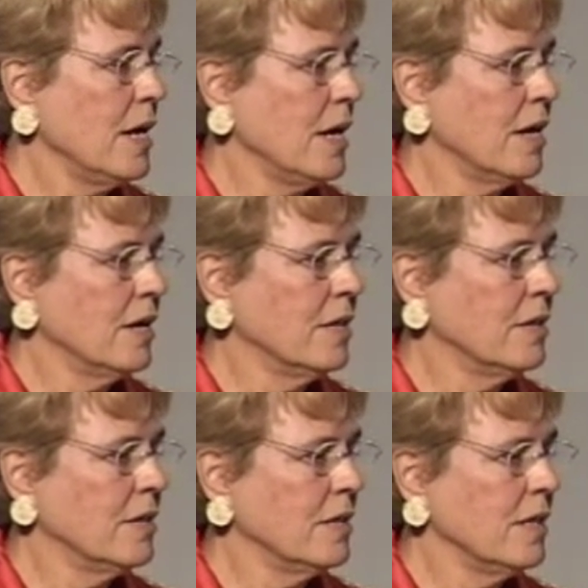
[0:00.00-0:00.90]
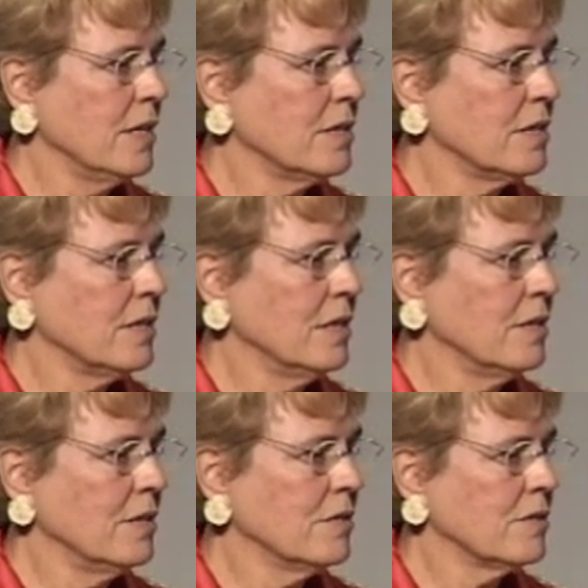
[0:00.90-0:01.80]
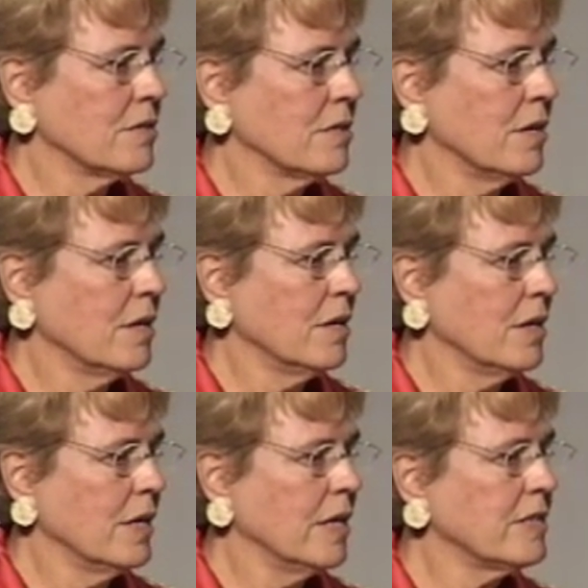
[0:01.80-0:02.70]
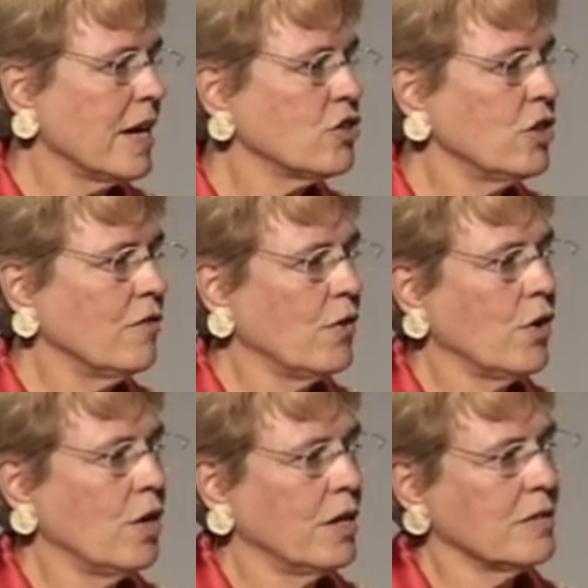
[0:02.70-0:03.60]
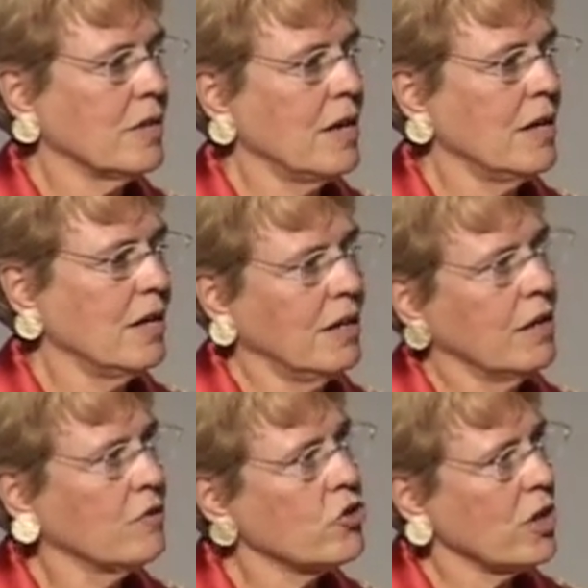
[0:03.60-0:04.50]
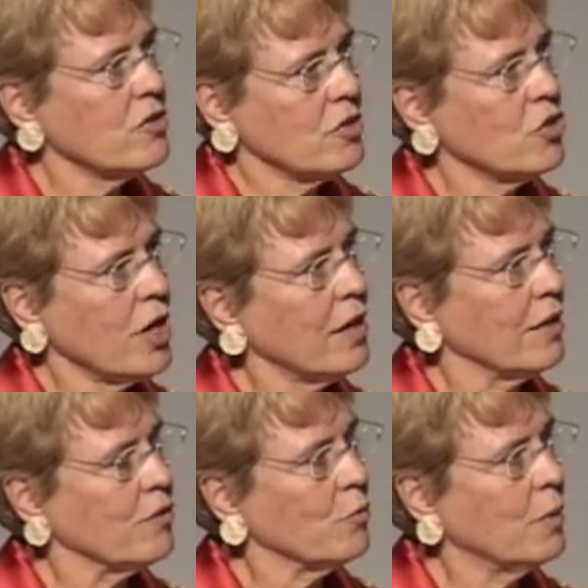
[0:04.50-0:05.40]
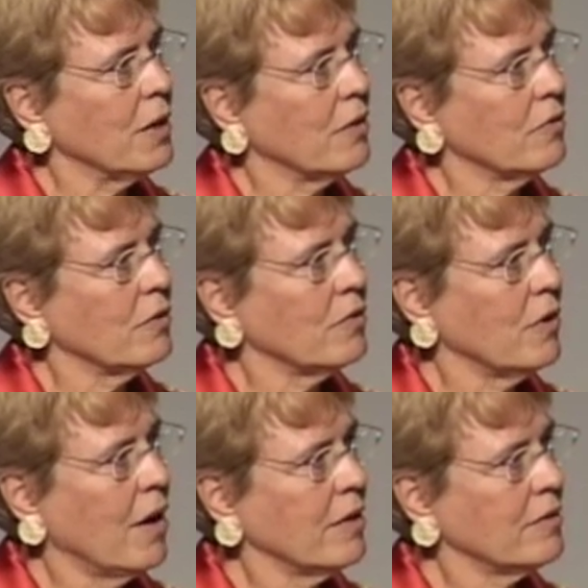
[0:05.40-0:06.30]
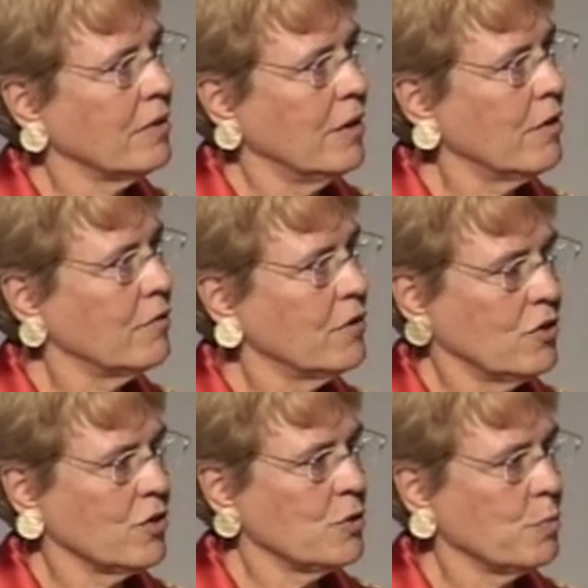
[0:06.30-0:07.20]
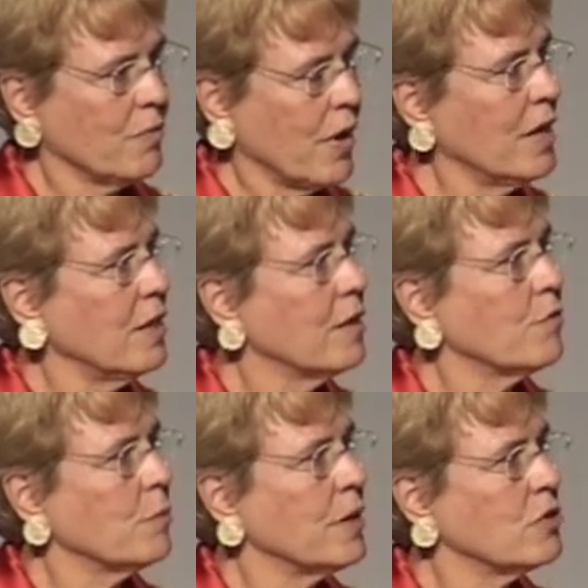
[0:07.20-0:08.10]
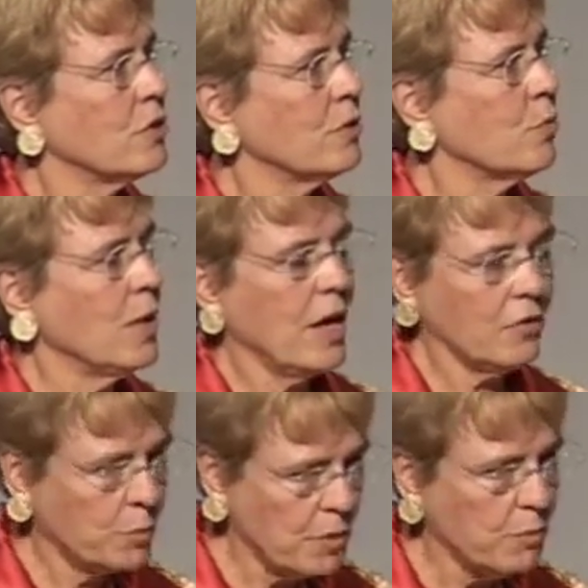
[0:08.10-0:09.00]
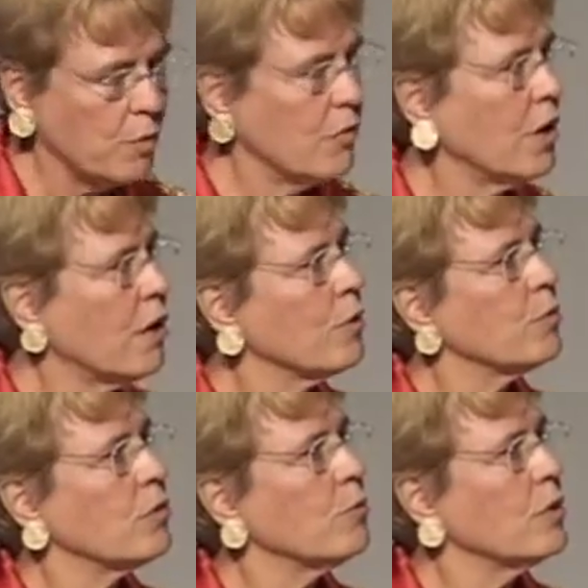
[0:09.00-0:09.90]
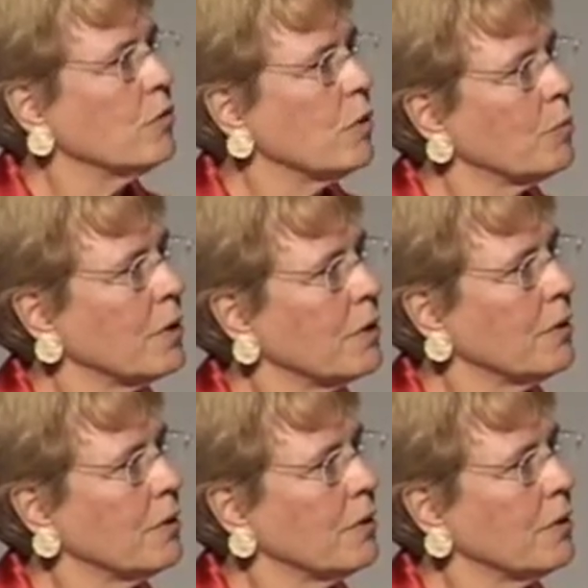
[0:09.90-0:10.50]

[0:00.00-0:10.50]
And it is, it's actually a very exciting and energizing challenge, because it's not enough to just provide the information. We have to be moving on with doing something.